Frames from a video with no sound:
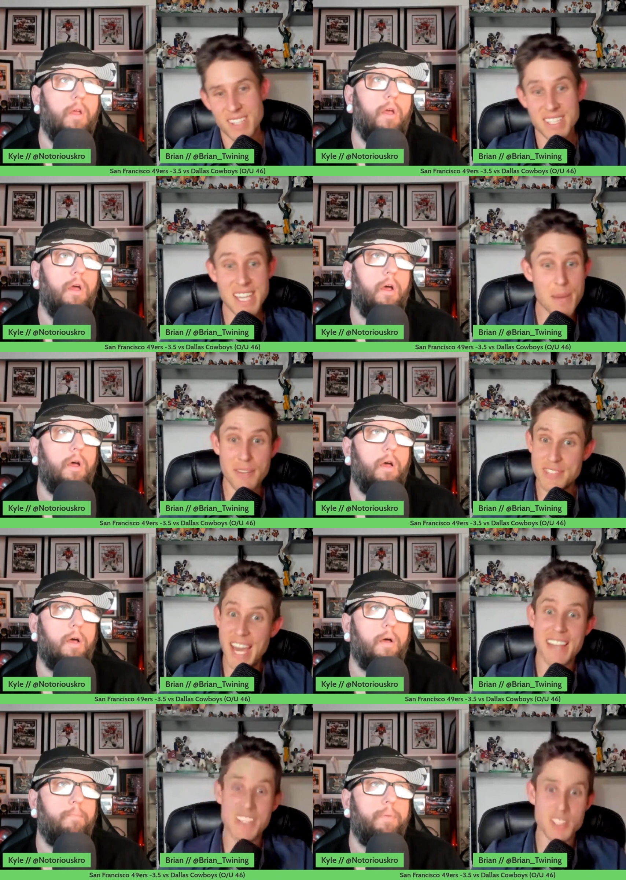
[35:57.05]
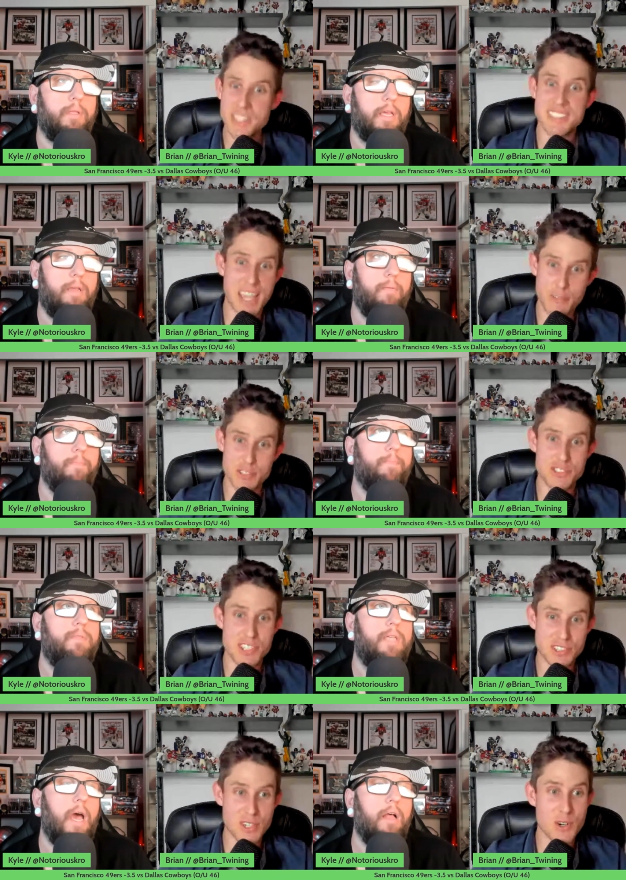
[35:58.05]
Speaker 1: Yeah, but um, if Dallas beats San
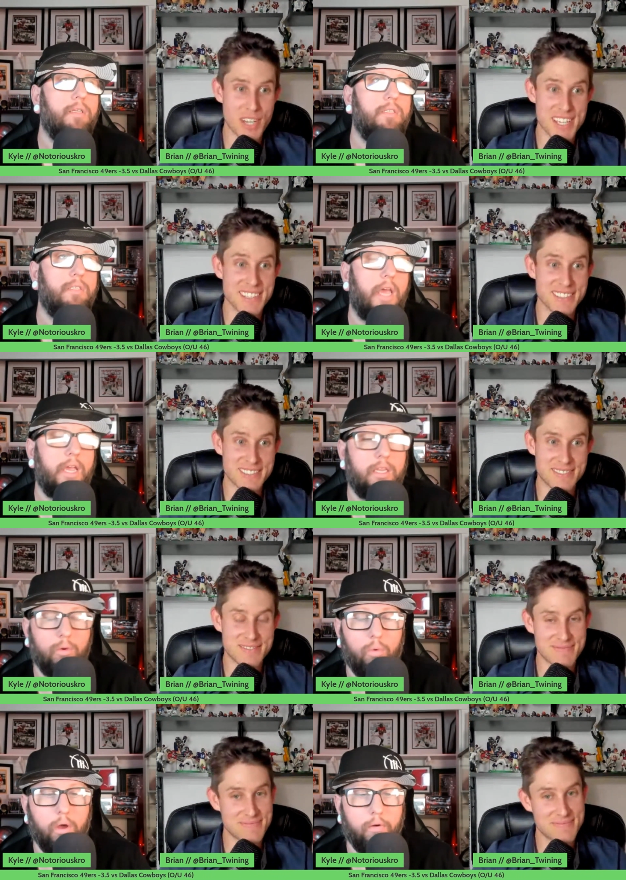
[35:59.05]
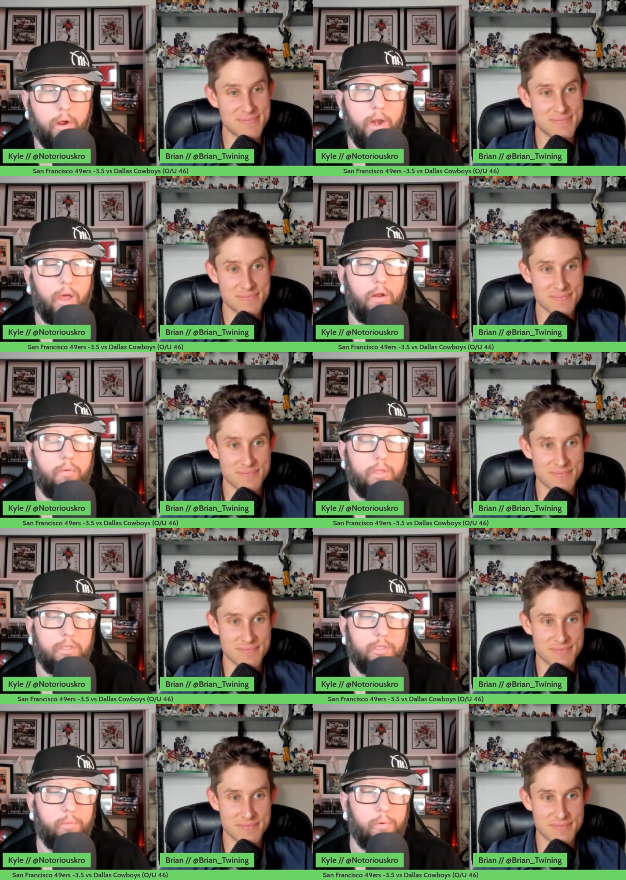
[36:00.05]
Francisco, Dallas in... is eight
Speaker 2: to one right now to win the
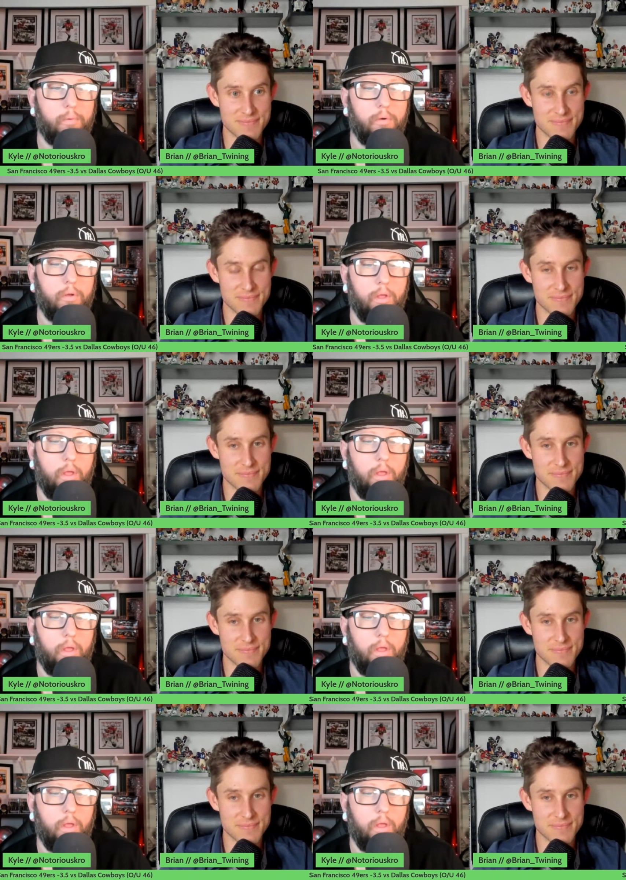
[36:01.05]
Super Bowl.